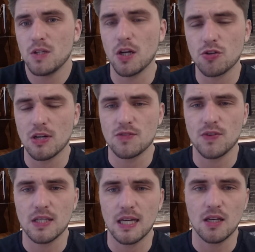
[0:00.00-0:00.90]

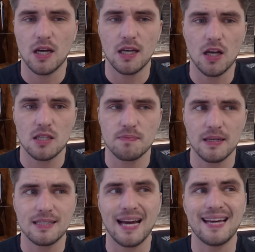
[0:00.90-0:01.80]
Transfer deadline, last
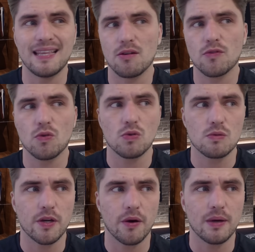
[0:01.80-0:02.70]
big day, and then of
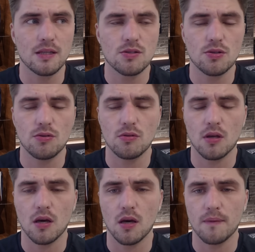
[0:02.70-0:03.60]
course we're going to
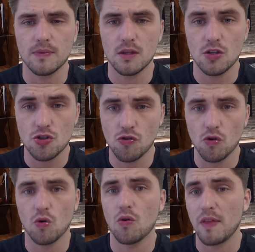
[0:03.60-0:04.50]
the
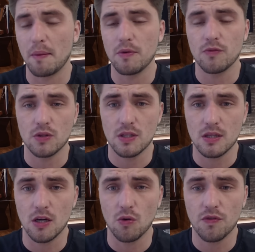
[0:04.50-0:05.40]
draw. Then we've
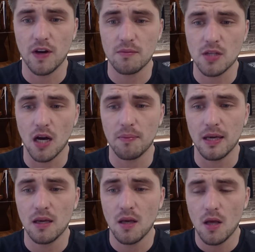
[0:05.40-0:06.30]
got the Old Firm
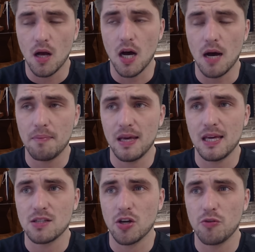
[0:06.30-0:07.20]
derby. But
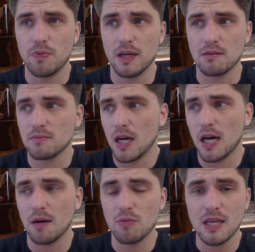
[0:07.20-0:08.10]
here's hoping
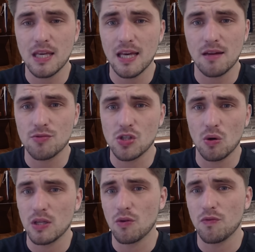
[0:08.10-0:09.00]
we can get that
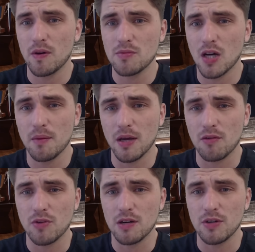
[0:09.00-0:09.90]
result at the Old Firm derby. I
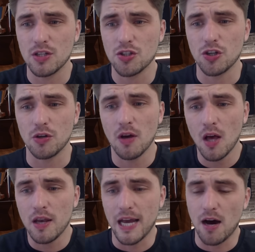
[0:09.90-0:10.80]
really, really do.
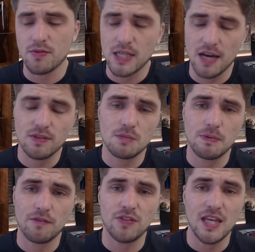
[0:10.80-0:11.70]
Now I've saved this
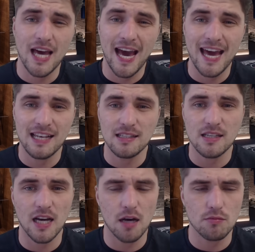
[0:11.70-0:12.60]
bit for the
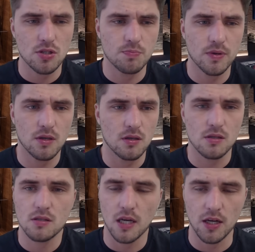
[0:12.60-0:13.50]
end, just
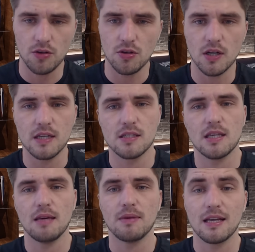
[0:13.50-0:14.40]
because I know you guys
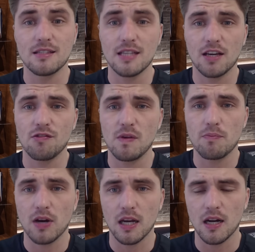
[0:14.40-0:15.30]
keep getting sick of me
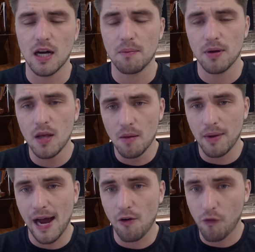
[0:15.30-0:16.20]
bringing it up.
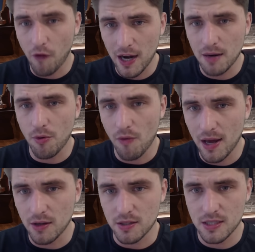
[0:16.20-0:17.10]
But Alfredo
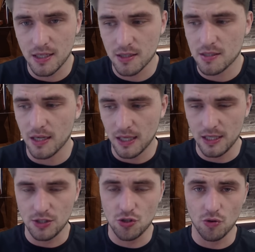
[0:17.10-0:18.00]
Morelos, it looks like
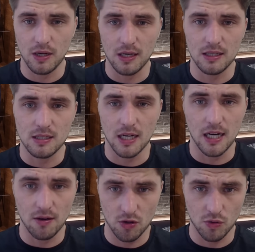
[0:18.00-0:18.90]
he's joined,
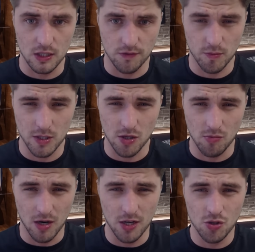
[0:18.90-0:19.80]
according to Fabrizio
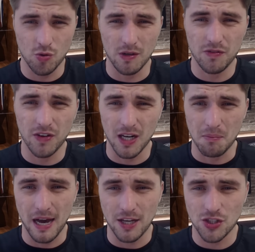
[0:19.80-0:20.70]
Romano, joined
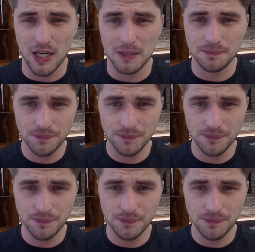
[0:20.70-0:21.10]
Fenerbahce.